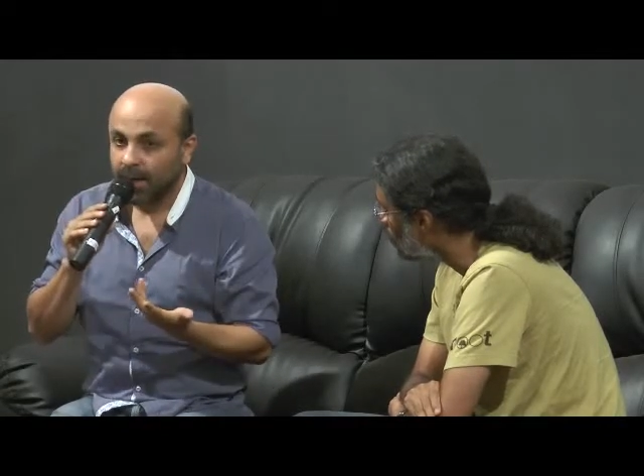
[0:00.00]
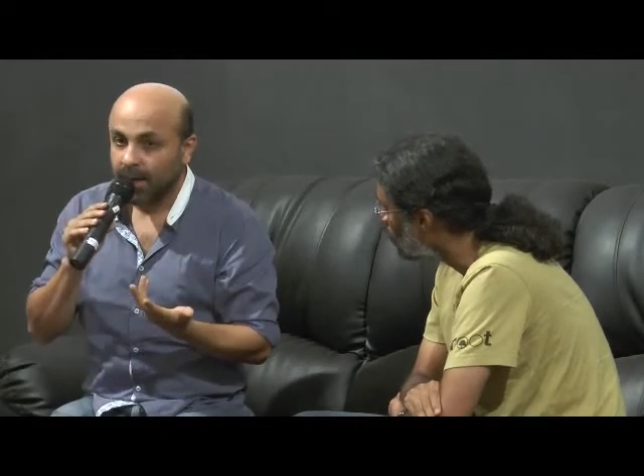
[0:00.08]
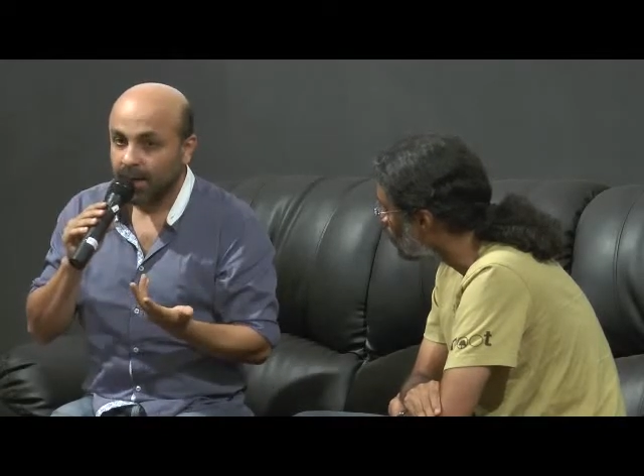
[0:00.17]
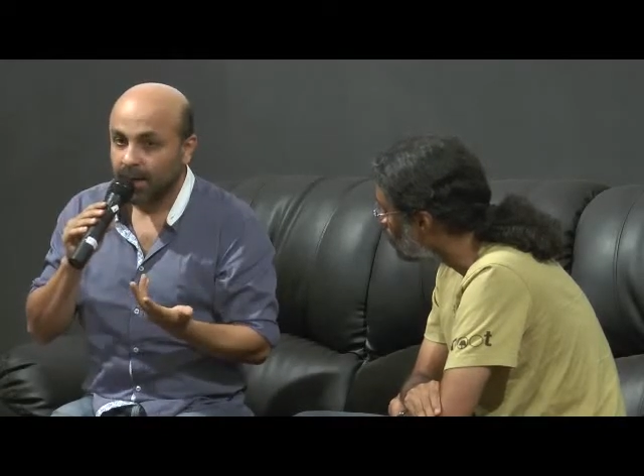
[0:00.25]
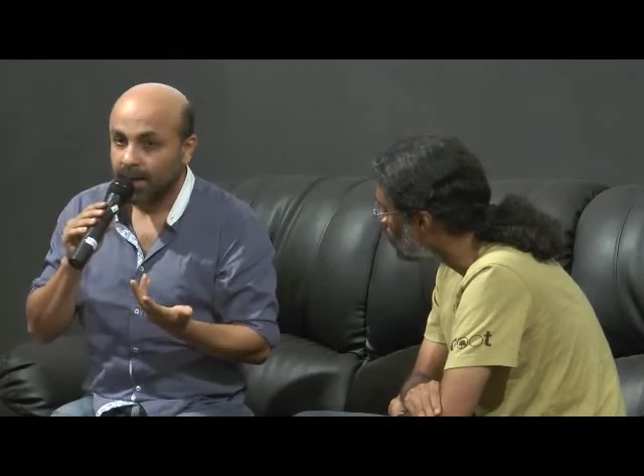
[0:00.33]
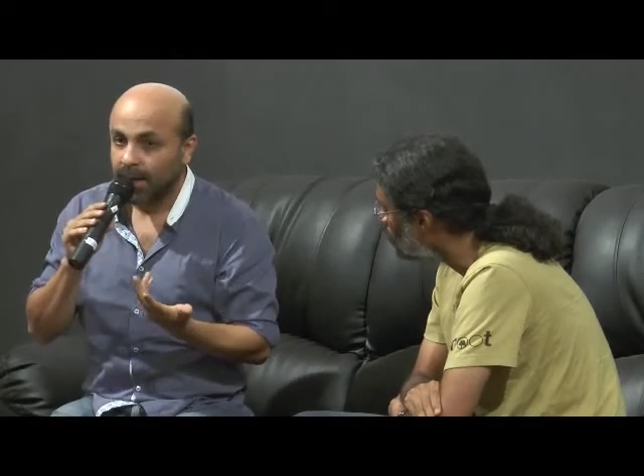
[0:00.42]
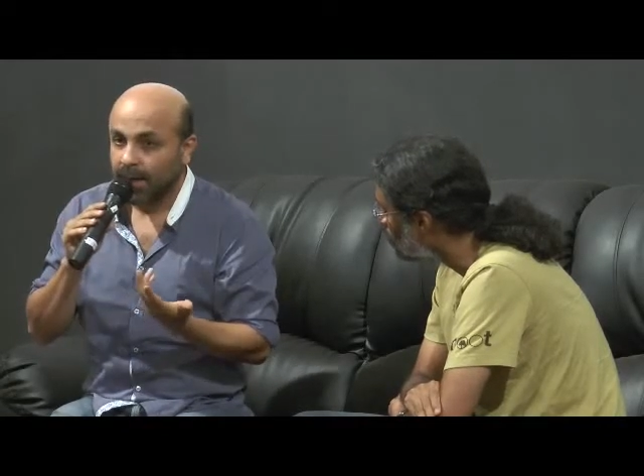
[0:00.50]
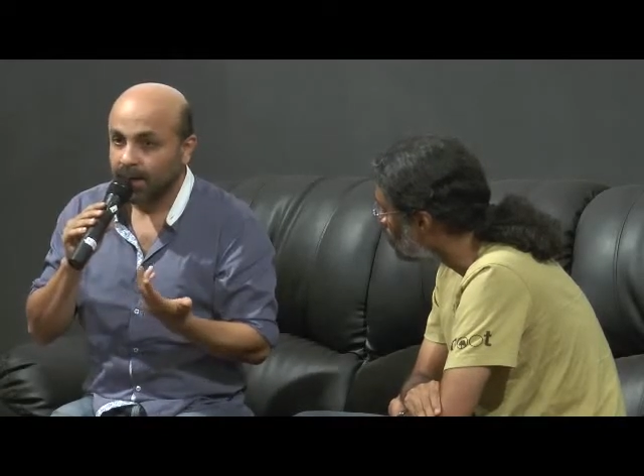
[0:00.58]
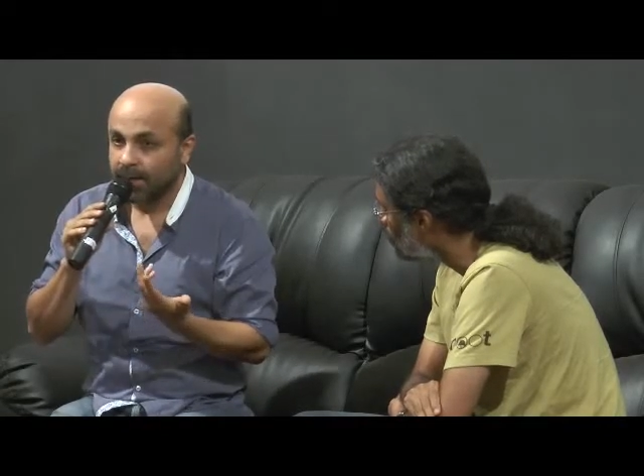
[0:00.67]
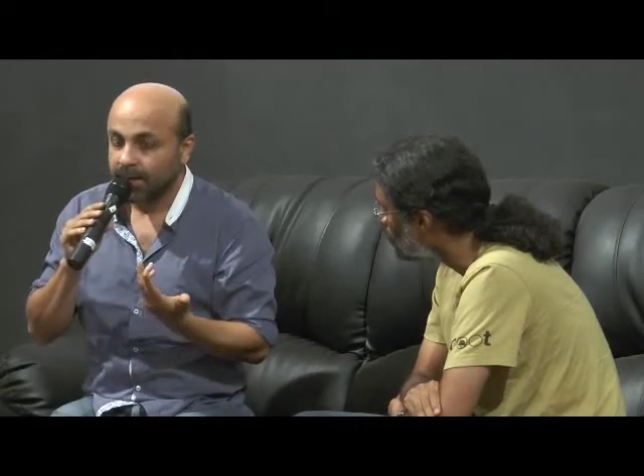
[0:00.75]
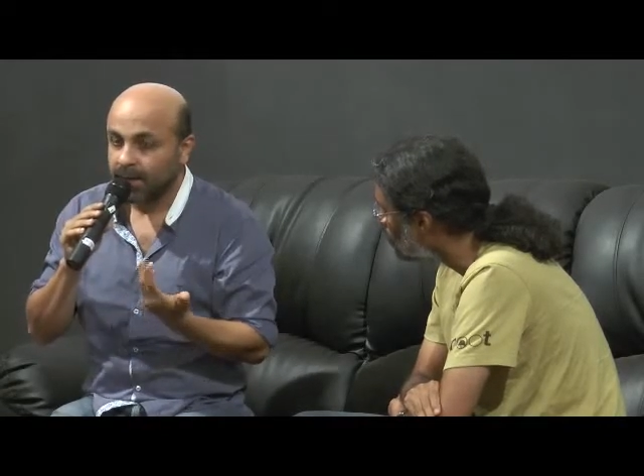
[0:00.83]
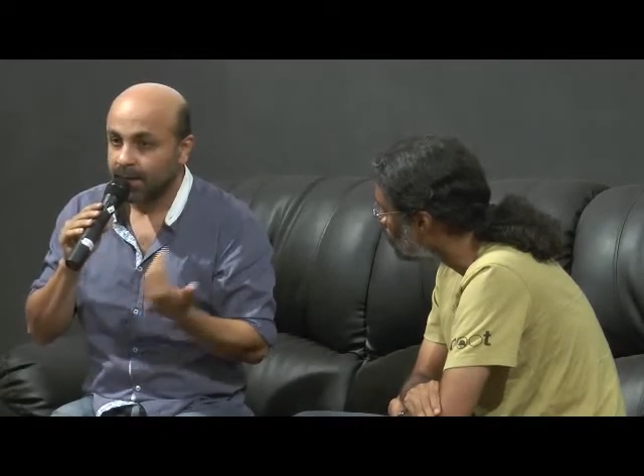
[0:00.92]
And
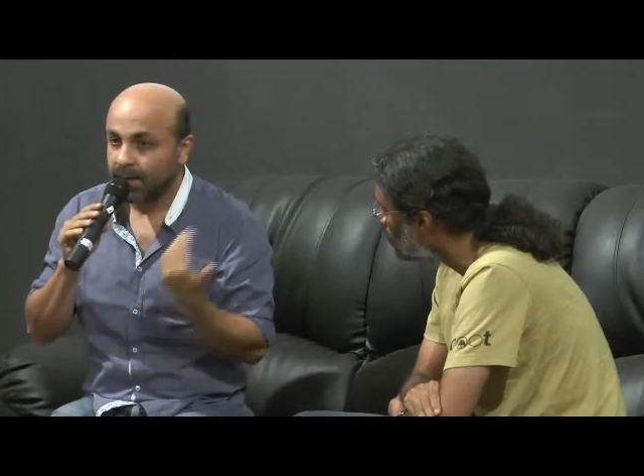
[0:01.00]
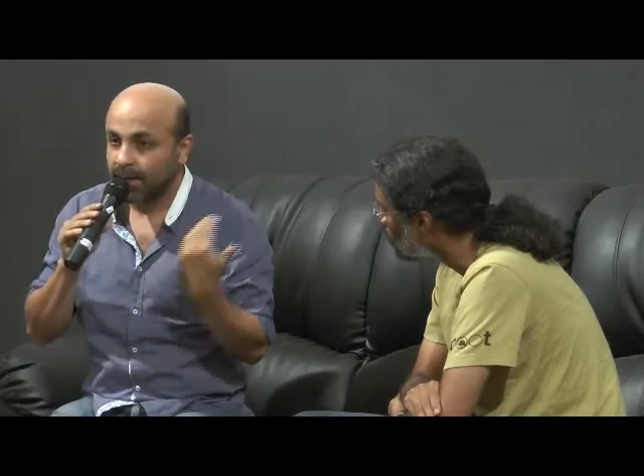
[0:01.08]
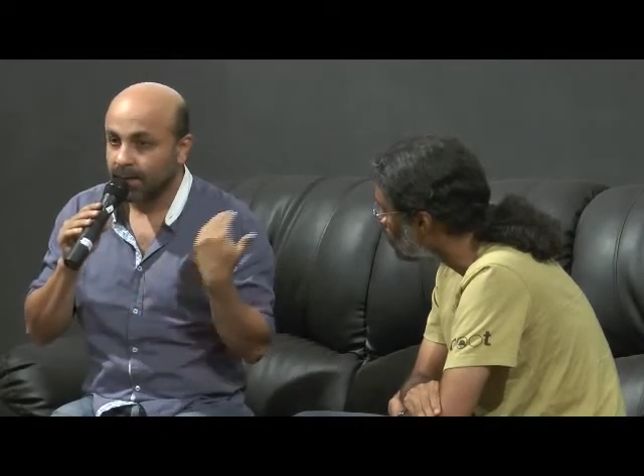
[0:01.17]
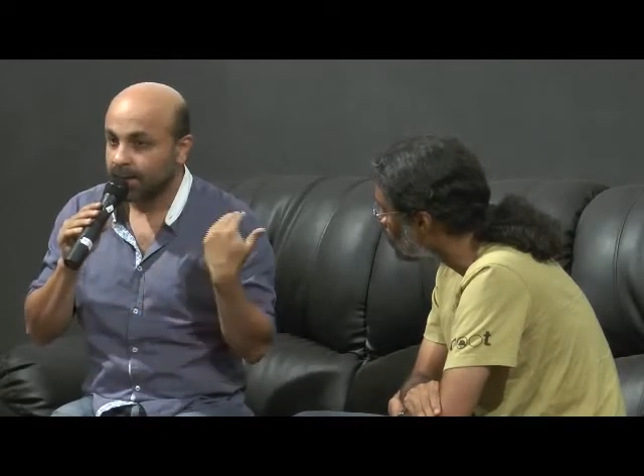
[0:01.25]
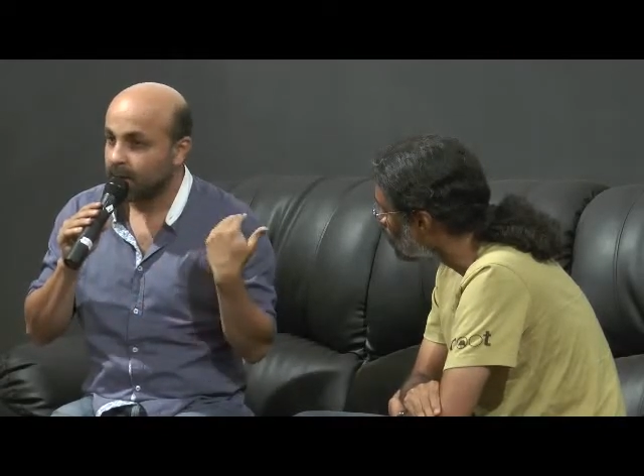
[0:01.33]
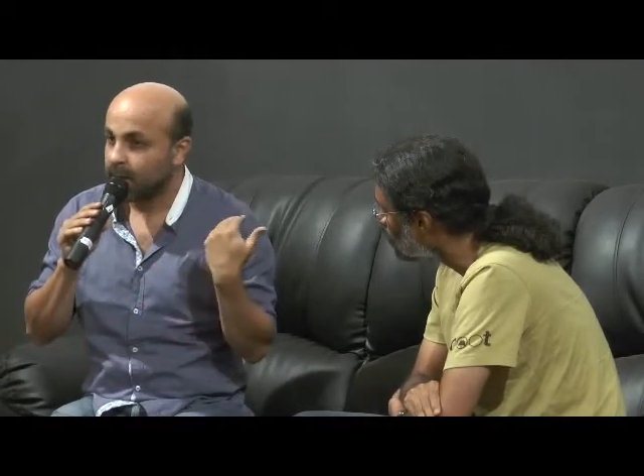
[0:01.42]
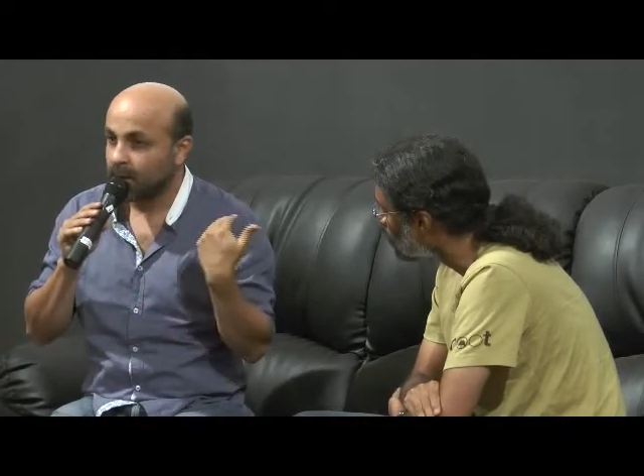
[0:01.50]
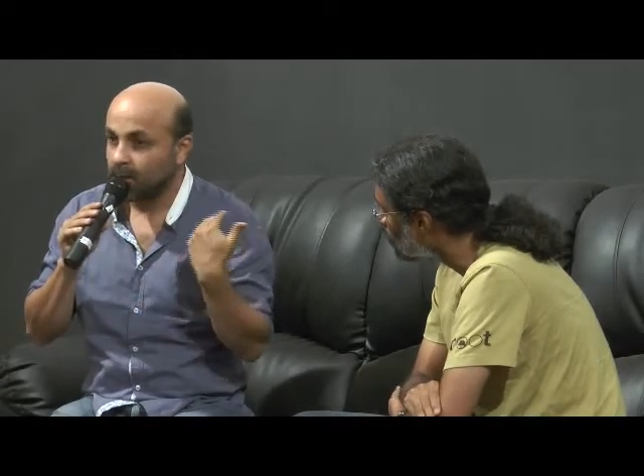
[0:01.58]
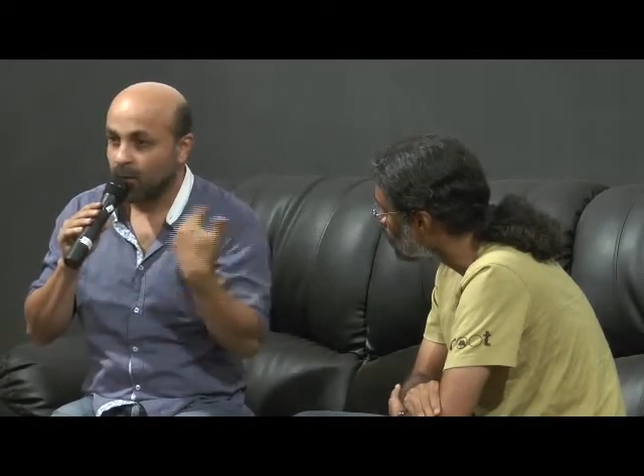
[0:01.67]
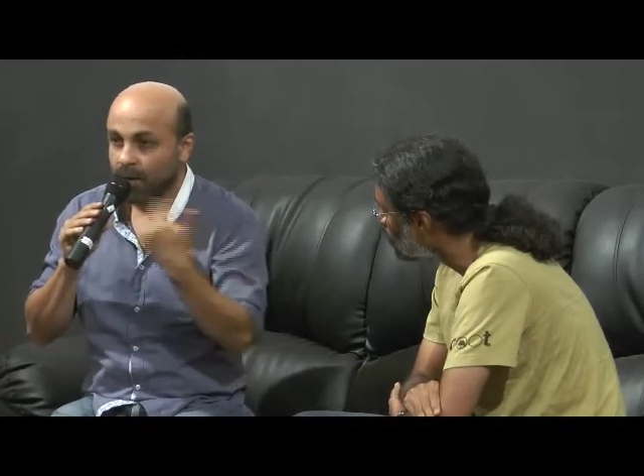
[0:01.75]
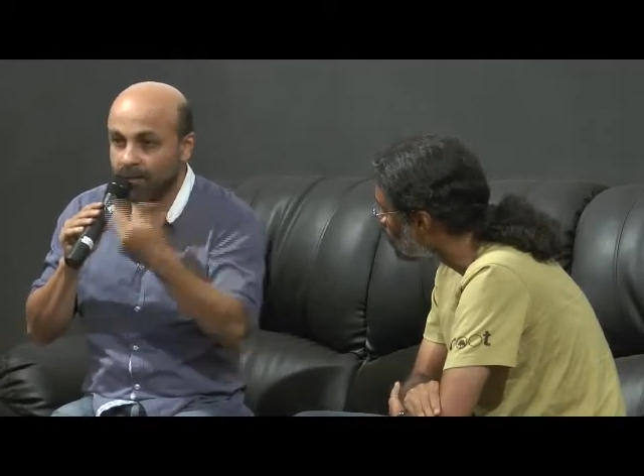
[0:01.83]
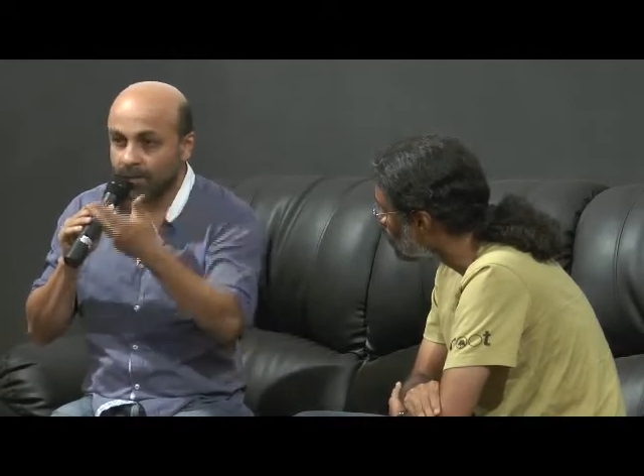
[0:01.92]
I think that in
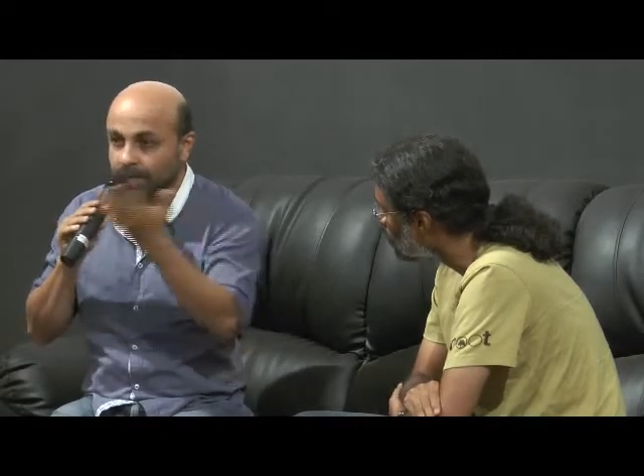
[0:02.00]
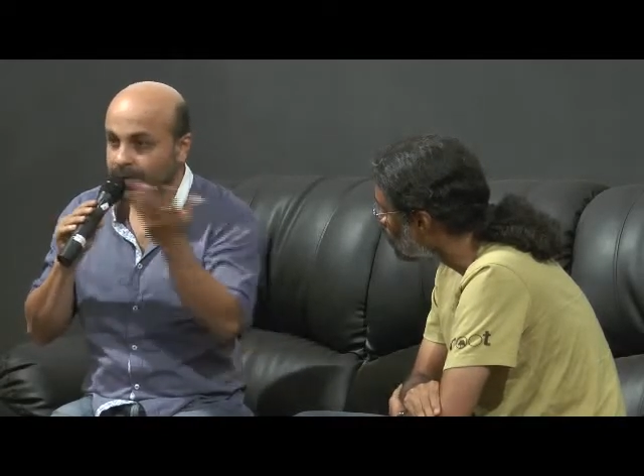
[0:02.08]
whatever